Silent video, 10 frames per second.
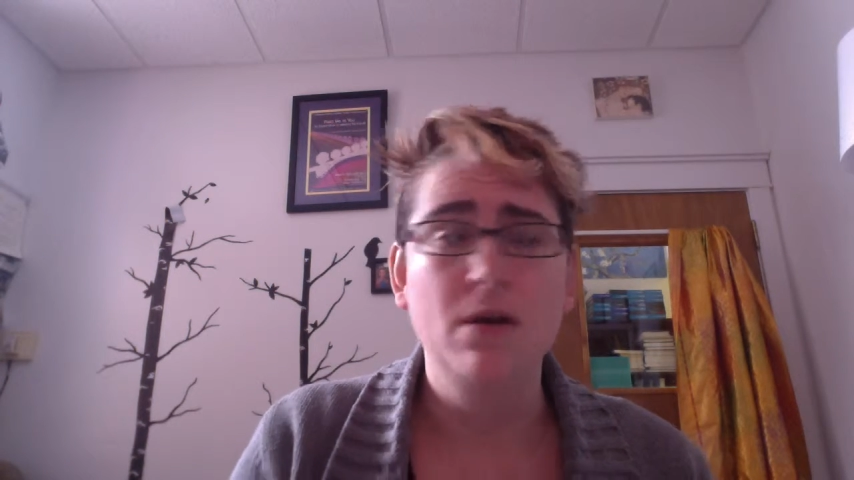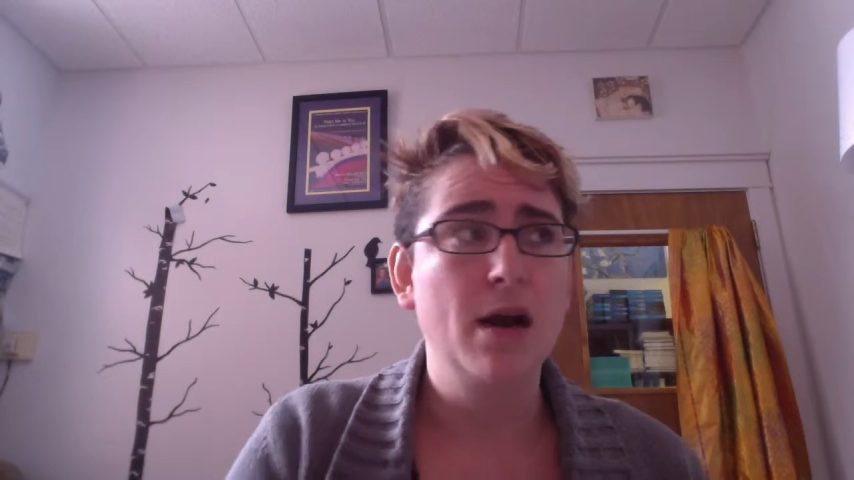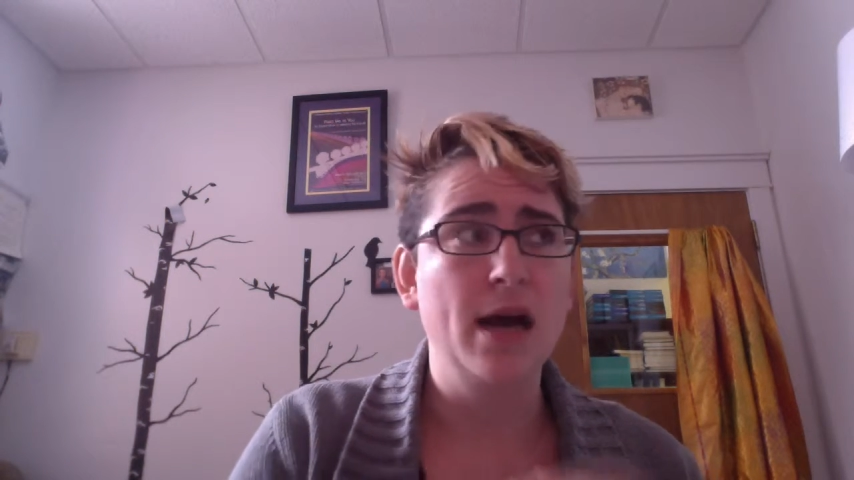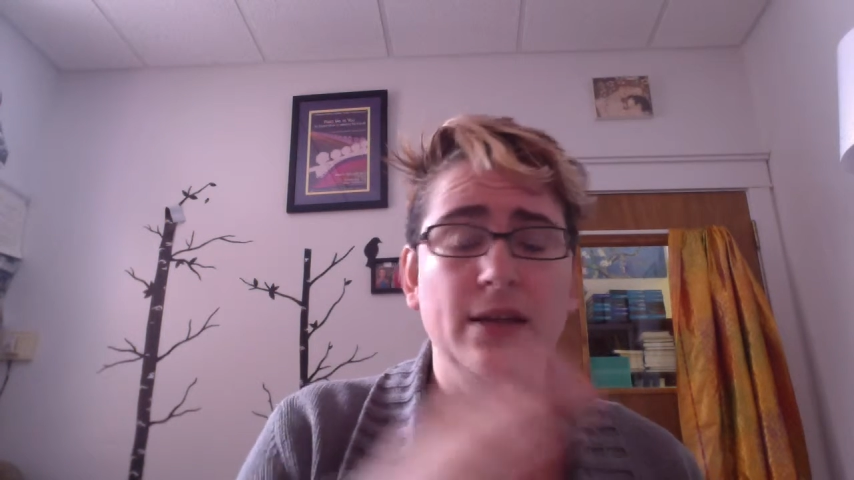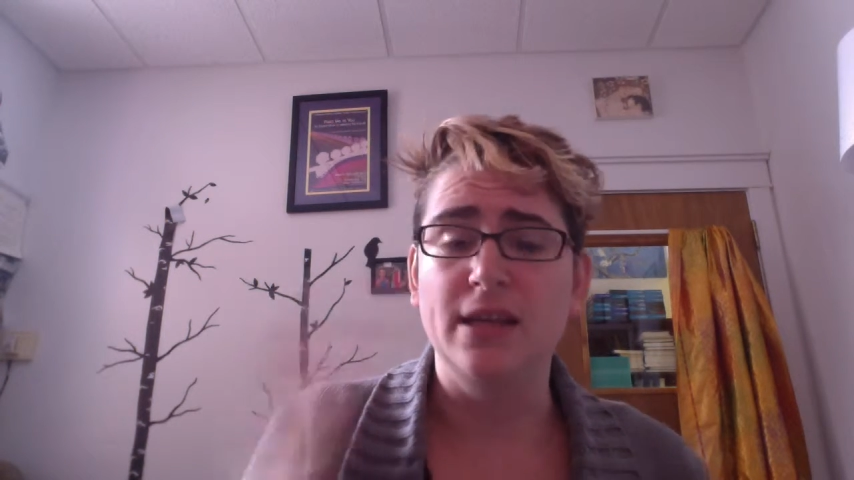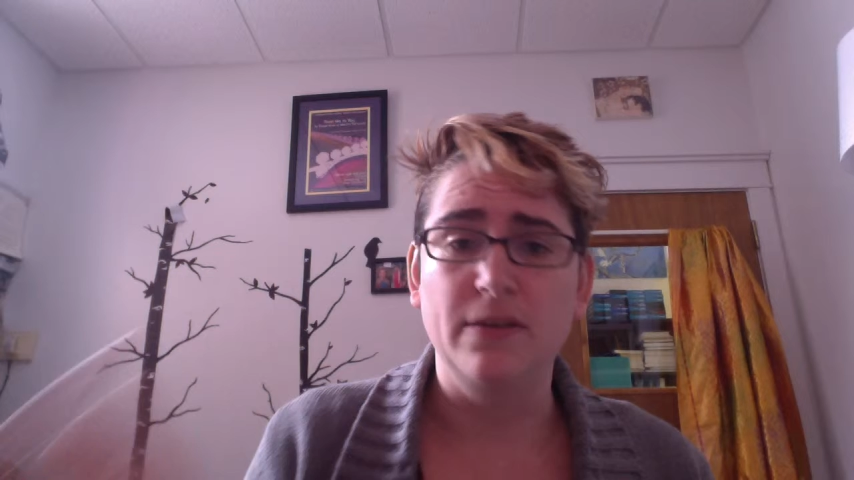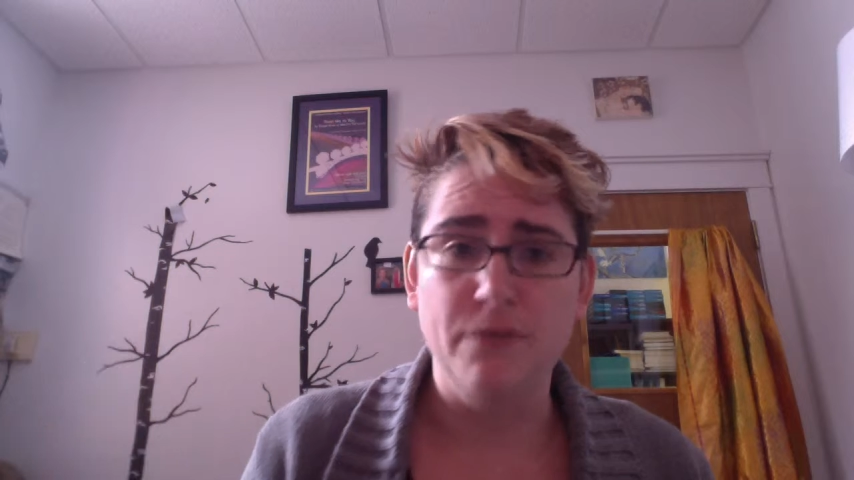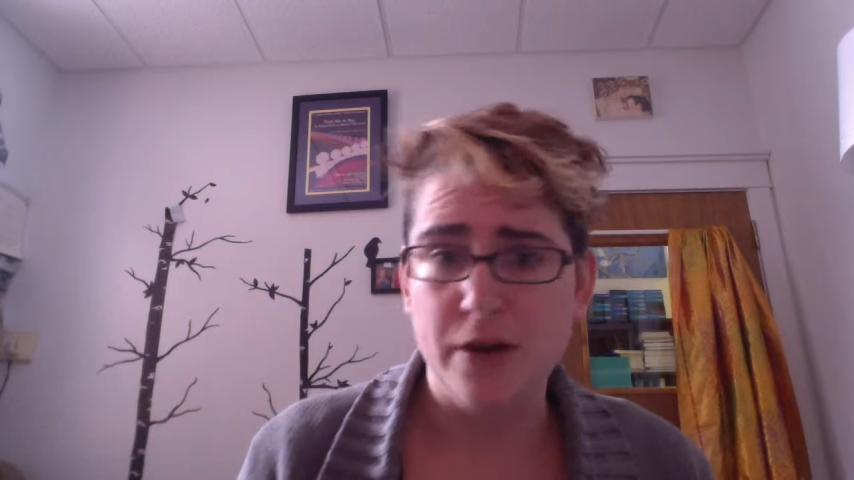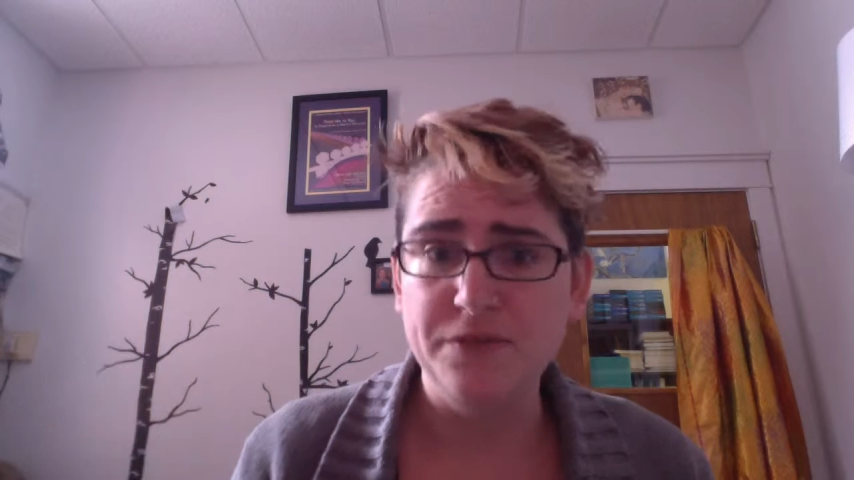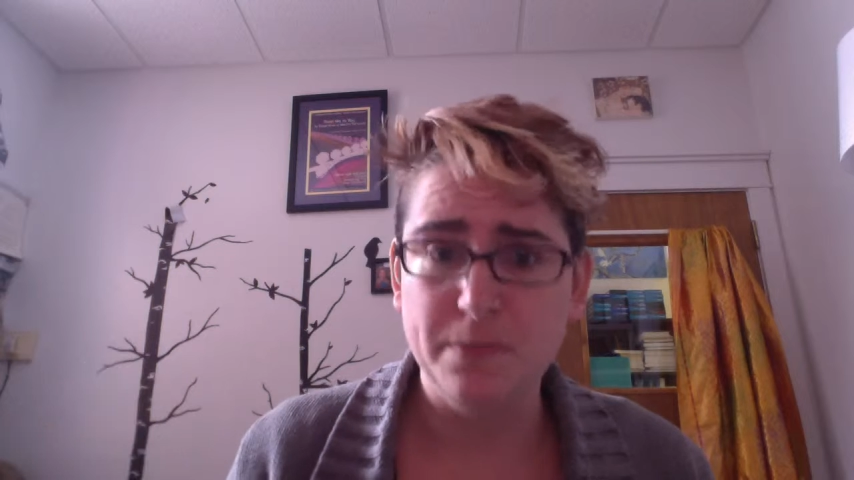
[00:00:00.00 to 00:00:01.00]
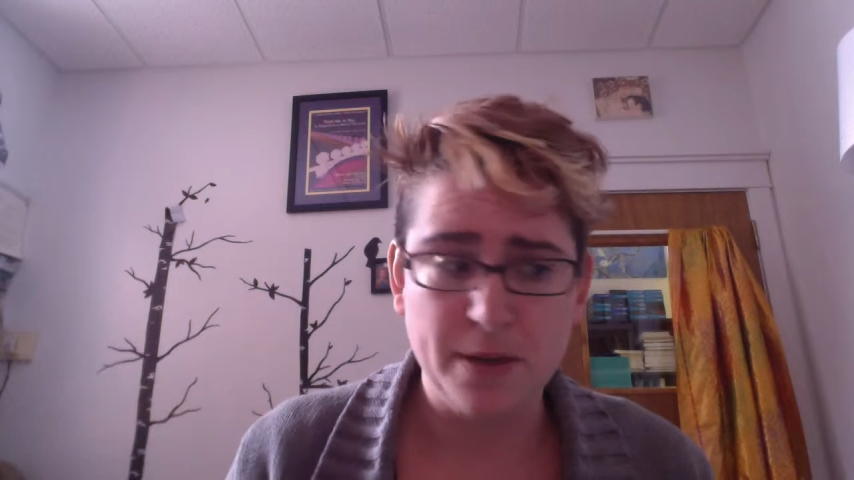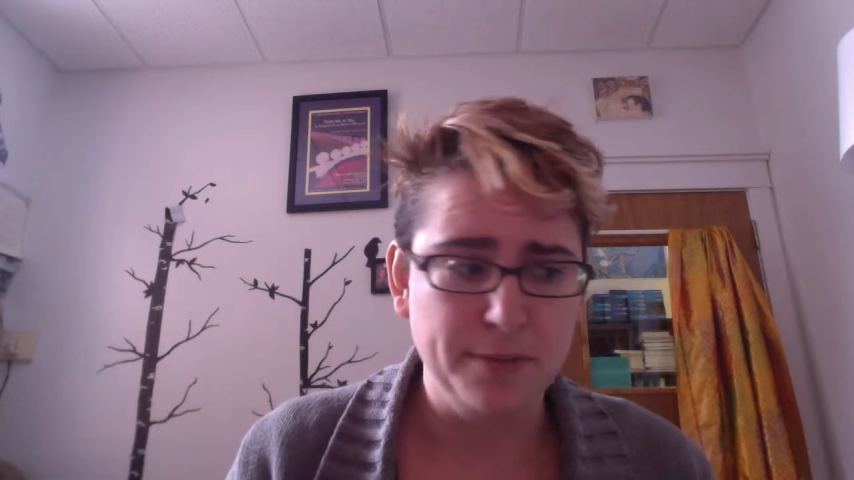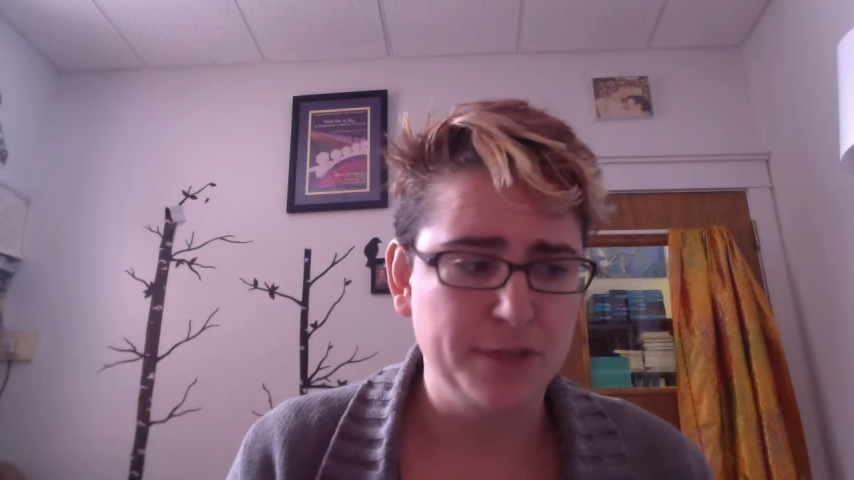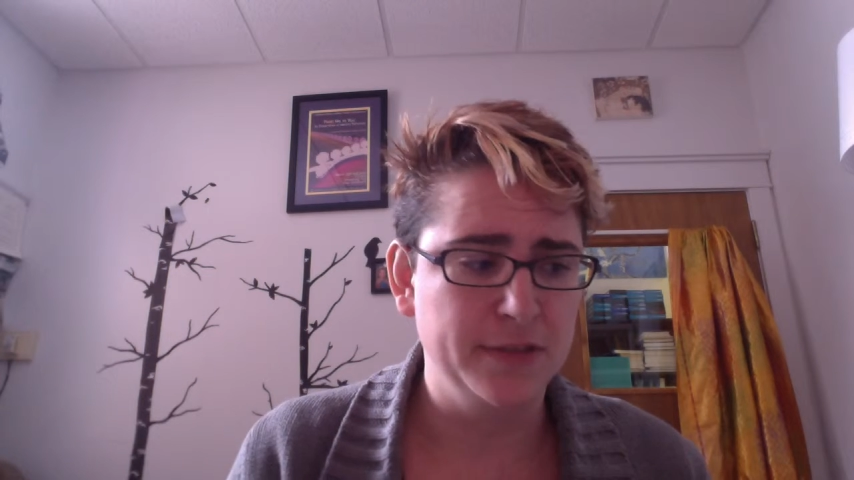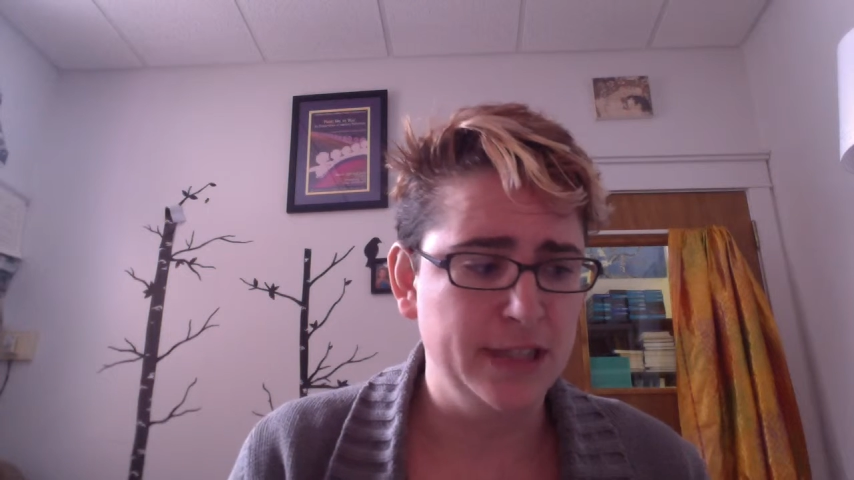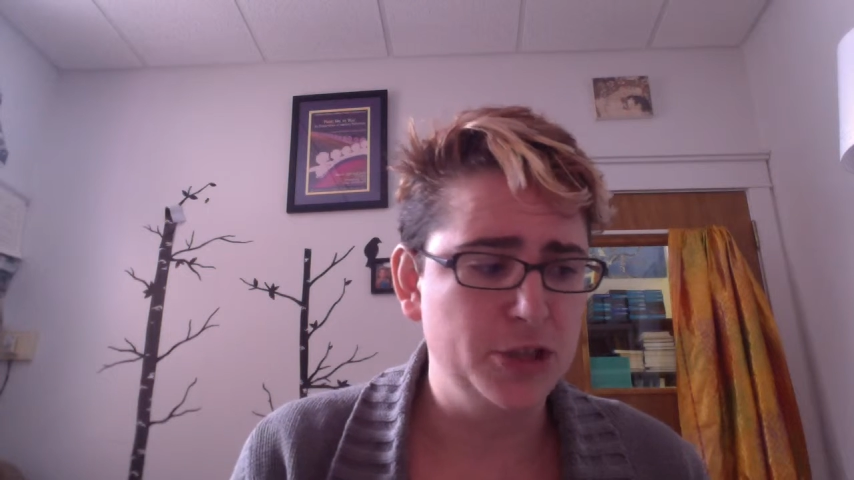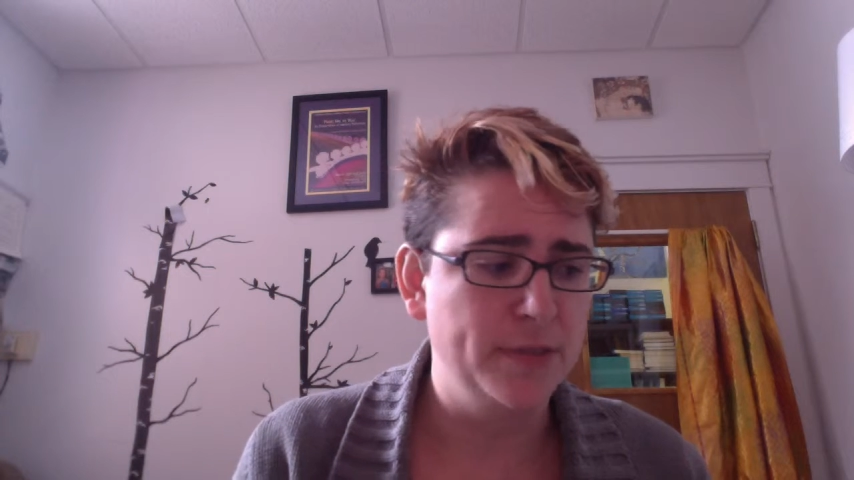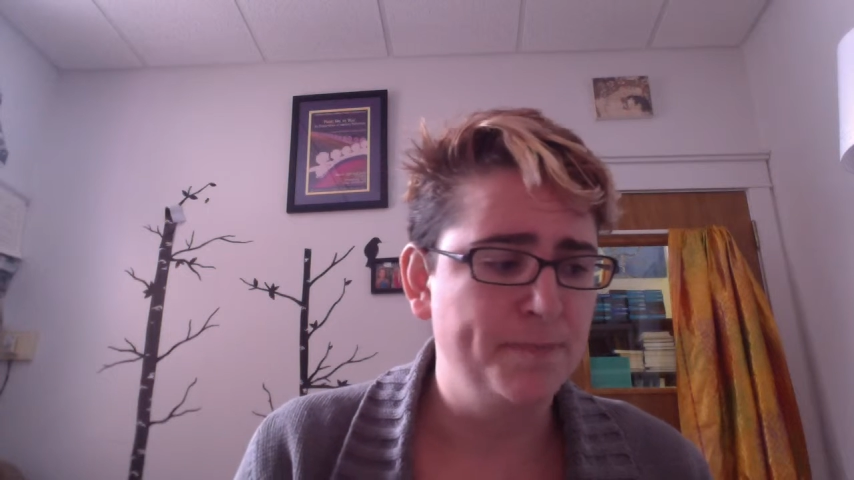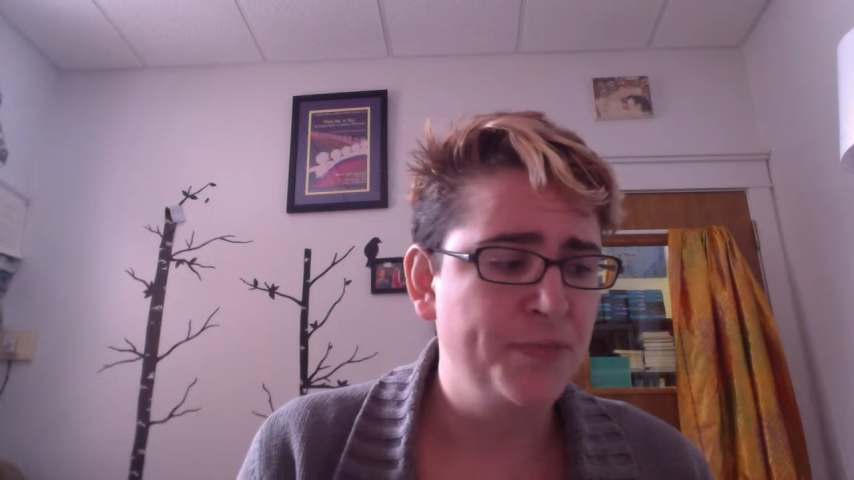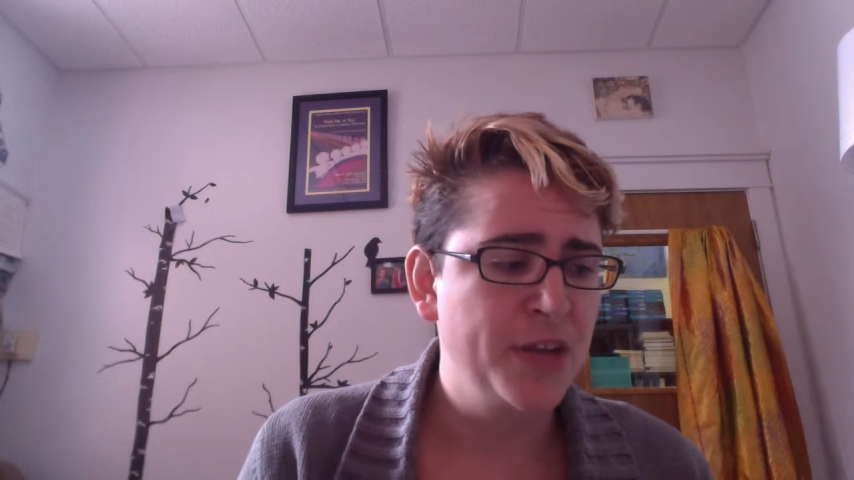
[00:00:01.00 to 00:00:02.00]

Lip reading: highly involved in public relation.